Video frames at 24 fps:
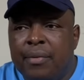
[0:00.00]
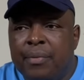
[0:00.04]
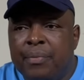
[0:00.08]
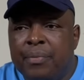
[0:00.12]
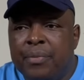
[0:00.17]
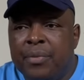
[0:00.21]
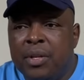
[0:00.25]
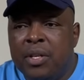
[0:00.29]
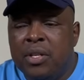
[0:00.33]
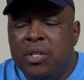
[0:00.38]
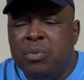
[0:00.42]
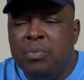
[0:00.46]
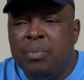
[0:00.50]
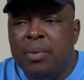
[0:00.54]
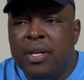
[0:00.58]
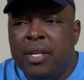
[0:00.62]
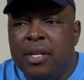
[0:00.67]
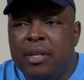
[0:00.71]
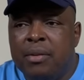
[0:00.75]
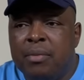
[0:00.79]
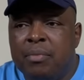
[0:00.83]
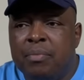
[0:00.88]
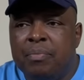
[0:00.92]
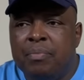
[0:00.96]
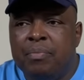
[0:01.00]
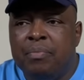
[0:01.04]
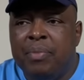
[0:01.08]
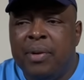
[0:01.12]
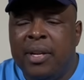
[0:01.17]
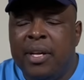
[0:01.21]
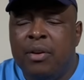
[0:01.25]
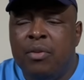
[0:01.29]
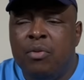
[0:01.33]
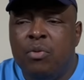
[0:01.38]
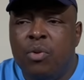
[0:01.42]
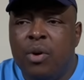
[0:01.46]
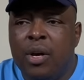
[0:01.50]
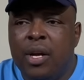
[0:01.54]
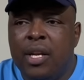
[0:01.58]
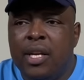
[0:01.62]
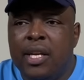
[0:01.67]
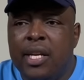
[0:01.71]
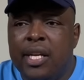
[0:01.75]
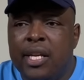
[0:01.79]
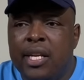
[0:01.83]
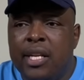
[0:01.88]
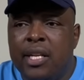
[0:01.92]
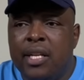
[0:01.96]
He's been playing well
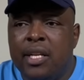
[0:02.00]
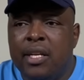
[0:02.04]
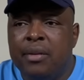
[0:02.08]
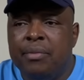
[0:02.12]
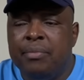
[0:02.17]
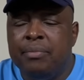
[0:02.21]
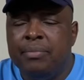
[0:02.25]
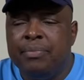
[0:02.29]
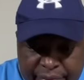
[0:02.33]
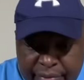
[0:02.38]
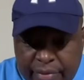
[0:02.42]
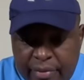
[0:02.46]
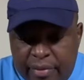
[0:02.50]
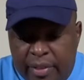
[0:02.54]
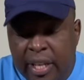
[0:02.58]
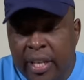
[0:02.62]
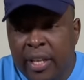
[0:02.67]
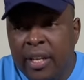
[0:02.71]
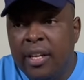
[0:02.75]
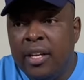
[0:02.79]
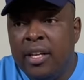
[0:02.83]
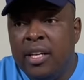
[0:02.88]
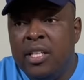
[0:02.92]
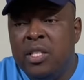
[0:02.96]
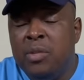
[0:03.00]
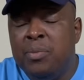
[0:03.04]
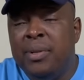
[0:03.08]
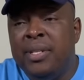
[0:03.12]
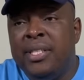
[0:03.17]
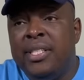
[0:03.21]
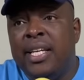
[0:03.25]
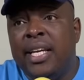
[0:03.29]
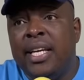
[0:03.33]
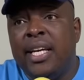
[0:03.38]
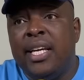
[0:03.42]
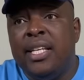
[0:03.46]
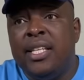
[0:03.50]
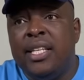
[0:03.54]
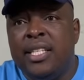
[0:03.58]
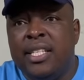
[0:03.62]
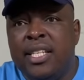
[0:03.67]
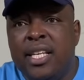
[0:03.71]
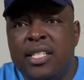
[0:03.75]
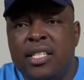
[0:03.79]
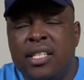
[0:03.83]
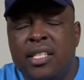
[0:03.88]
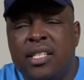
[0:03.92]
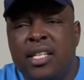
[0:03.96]
lately. He's been taking the
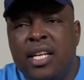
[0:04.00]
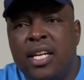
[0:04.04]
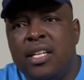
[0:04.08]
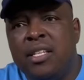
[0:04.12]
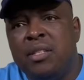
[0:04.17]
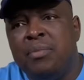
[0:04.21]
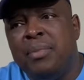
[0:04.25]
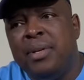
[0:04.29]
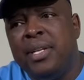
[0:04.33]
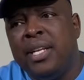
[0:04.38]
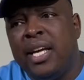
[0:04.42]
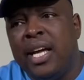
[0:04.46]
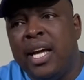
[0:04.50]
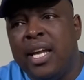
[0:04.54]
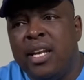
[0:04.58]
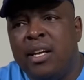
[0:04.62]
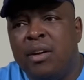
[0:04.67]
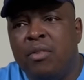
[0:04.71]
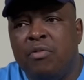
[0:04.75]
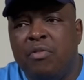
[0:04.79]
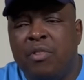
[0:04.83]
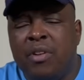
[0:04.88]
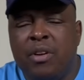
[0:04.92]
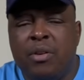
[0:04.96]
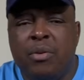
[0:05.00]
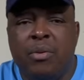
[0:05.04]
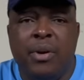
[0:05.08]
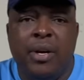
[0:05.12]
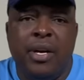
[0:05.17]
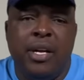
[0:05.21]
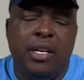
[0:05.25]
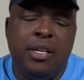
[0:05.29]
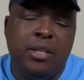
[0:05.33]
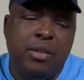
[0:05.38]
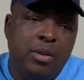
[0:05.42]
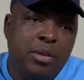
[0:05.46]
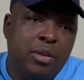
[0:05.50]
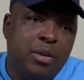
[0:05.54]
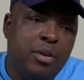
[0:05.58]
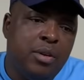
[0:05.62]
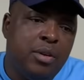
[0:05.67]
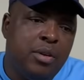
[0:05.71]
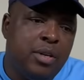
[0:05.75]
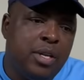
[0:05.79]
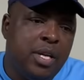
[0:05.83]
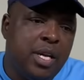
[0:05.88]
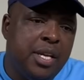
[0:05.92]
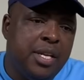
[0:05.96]
chances that he's been getting very well,
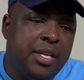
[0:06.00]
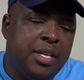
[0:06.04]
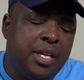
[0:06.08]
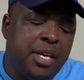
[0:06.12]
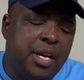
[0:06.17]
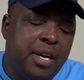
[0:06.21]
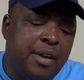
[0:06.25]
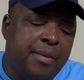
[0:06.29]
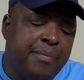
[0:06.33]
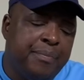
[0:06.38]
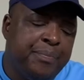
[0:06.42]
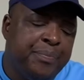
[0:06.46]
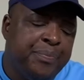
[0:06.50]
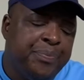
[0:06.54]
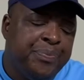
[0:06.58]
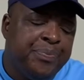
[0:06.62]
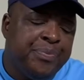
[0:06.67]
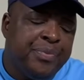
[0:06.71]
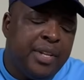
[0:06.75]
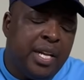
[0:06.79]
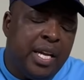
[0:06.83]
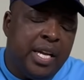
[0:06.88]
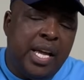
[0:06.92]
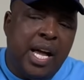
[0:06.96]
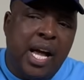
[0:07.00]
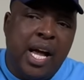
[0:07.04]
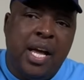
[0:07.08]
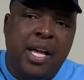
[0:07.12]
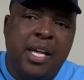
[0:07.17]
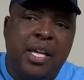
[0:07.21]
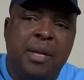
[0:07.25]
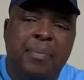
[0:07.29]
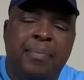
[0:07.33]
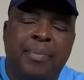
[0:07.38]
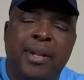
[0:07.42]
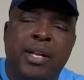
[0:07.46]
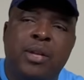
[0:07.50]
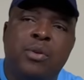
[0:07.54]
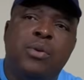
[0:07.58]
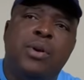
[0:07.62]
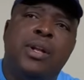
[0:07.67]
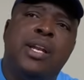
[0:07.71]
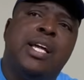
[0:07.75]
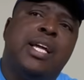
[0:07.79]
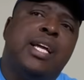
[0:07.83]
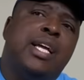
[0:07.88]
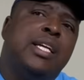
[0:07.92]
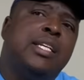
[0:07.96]
and yeah, he played
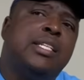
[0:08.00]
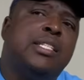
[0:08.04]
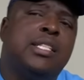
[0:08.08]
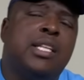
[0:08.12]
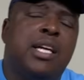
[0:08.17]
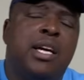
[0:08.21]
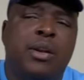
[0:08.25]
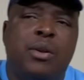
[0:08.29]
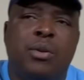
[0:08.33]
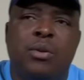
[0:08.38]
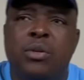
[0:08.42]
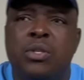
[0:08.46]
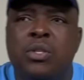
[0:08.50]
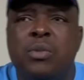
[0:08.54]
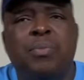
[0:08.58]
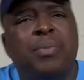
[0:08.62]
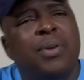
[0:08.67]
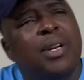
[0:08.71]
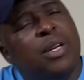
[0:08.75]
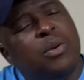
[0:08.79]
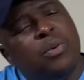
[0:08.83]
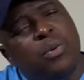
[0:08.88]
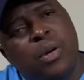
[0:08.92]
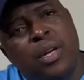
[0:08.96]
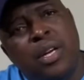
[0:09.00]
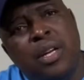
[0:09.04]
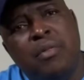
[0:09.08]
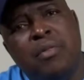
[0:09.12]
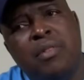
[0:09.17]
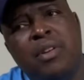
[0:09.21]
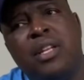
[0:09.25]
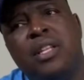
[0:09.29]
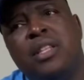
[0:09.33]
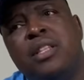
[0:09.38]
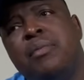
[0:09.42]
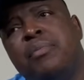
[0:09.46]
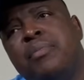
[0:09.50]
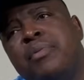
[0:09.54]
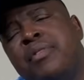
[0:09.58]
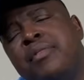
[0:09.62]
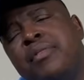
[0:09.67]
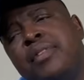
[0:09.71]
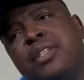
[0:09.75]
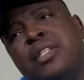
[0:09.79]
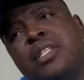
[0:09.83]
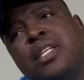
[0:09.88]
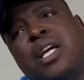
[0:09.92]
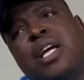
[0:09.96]
well against Arrows, played well even in the
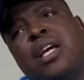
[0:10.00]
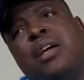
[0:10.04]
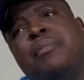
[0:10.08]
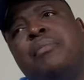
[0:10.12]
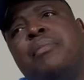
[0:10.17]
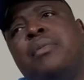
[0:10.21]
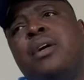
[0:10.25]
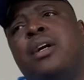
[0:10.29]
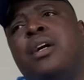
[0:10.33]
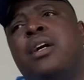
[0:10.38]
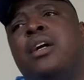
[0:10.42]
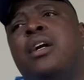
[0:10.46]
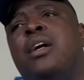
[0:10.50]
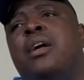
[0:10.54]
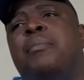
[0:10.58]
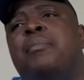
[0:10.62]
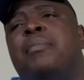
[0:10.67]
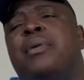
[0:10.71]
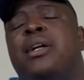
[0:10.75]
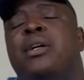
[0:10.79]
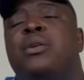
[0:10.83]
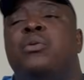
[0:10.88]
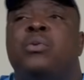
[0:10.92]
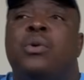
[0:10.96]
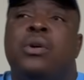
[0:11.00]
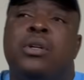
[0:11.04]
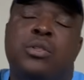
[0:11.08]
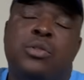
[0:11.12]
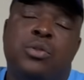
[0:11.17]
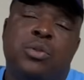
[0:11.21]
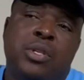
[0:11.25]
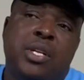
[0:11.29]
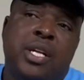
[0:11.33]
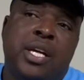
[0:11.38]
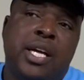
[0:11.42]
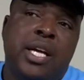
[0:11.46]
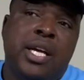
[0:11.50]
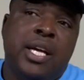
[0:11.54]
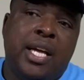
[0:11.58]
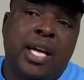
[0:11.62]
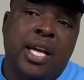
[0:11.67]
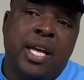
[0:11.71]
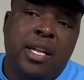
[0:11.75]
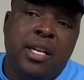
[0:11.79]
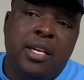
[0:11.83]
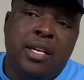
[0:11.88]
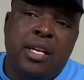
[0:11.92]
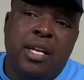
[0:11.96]
previous game, played well today
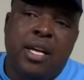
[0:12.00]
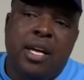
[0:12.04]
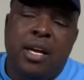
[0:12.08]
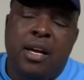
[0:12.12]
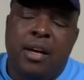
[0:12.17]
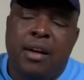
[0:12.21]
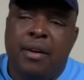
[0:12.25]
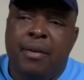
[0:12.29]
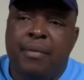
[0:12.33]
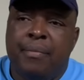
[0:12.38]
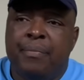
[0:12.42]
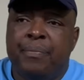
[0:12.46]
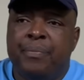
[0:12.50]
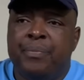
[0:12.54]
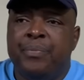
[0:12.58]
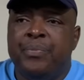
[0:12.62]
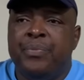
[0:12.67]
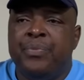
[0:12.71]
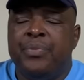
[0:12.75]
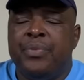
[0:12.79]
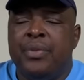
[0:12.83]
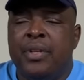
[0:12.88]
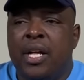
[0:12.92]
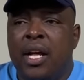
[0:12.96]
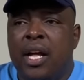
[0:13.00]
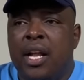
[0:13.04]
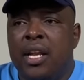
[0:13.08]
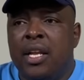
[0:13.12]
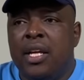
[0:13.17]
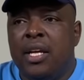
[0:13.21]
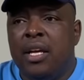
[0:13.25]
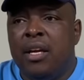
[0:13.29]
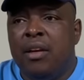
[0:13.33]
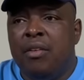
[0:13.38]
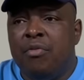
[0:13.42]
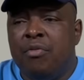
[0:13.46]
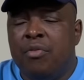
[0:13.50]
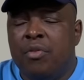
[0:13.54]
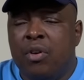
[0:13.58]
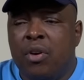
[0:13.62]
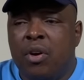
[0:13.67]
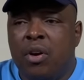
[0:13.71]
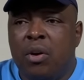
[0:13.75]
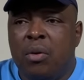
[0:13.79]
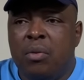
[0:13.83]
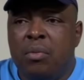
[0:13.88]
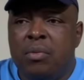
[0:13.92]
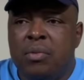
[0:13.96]
again. I'll give
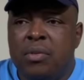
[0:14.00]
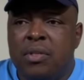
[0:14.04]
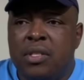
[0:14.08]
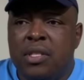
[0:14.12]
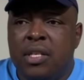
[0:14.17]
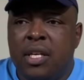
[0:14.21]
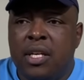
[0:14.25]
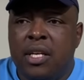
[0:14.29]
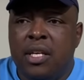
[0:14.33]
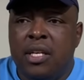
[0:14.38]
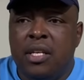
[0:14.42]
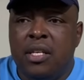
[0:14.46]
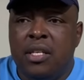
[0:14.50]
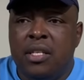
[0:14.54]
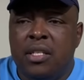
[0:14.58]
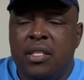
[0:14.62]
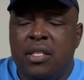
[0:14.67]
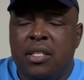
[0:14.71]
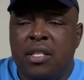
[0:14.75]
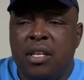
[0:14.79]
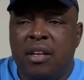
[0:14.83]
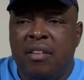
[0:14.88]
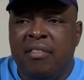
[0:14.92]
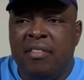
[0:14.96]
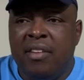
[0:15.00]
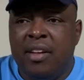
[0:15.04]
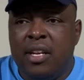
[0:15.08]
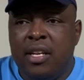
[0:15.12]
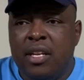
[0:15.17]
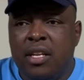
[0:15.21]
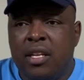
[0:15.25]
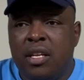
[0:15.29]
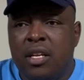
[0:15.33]
Obs a 7.